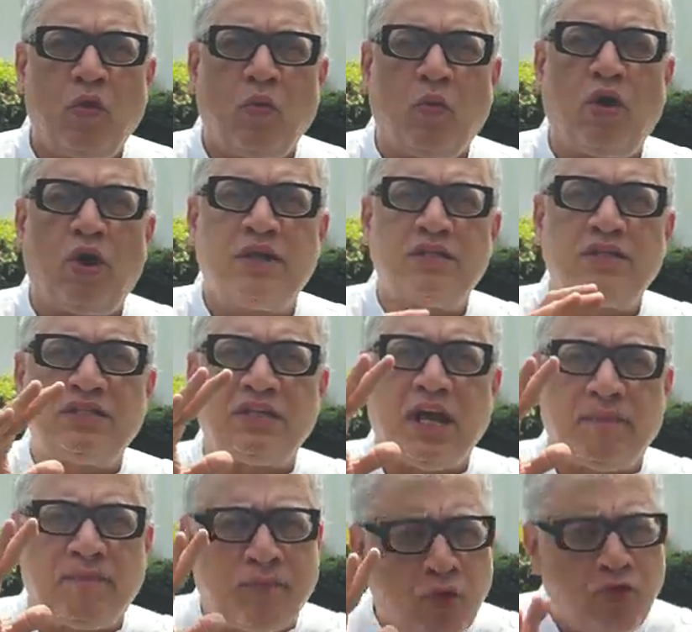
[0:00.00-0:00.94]
was
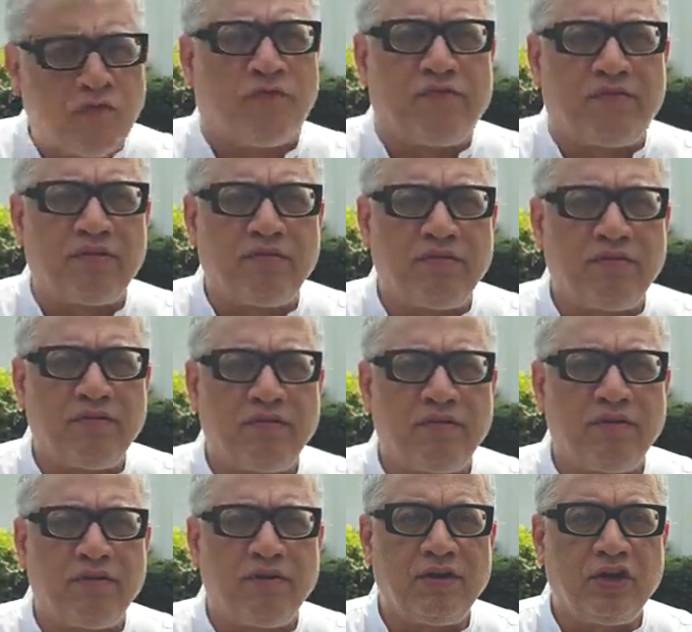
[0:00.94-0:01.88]
approved
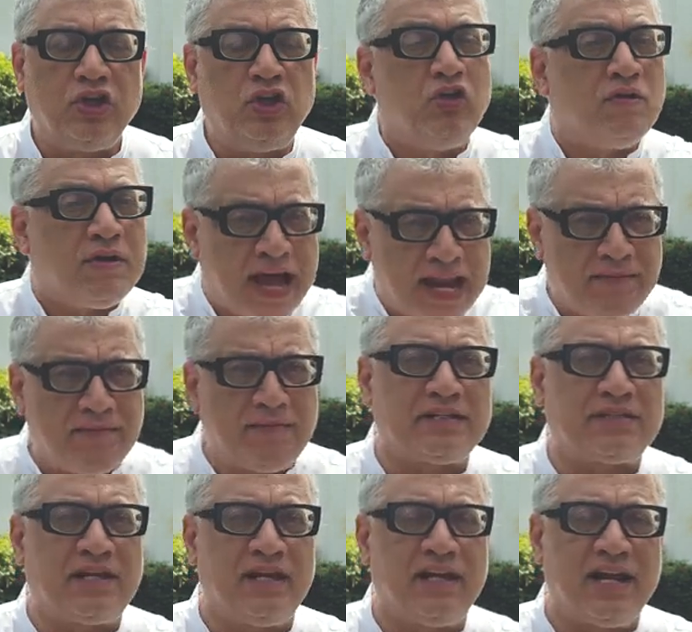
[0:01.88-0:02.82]

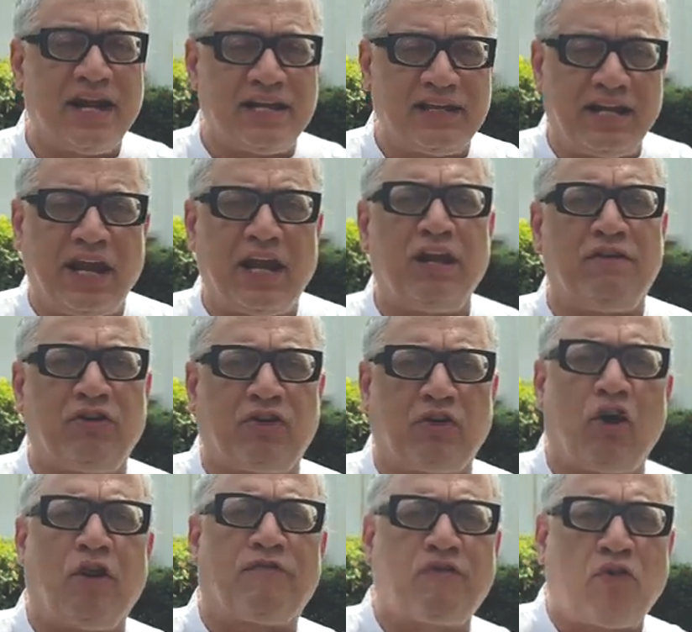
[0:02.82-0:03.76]
unanimously at the end of
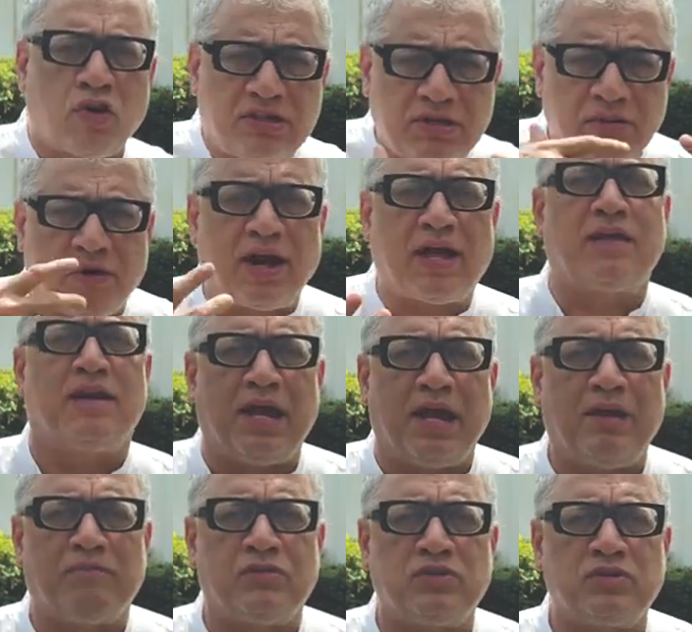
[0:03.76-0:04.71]
it all. Of course, there were other
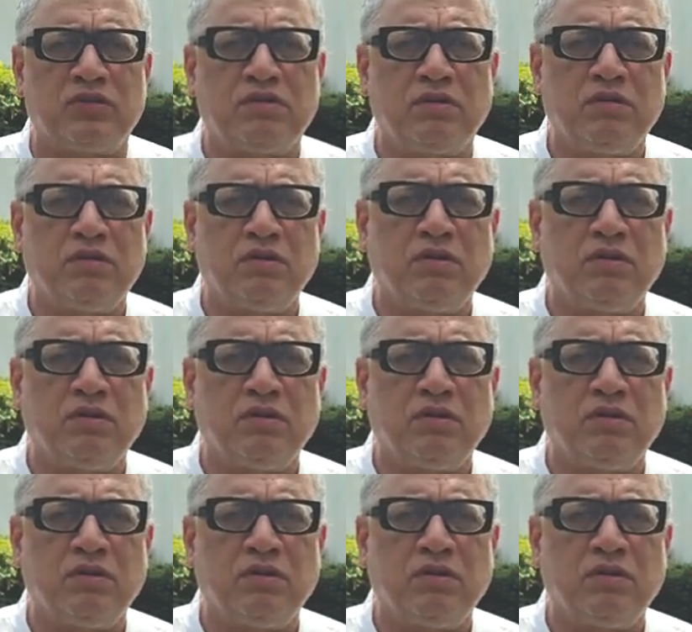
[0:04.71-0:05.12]
names.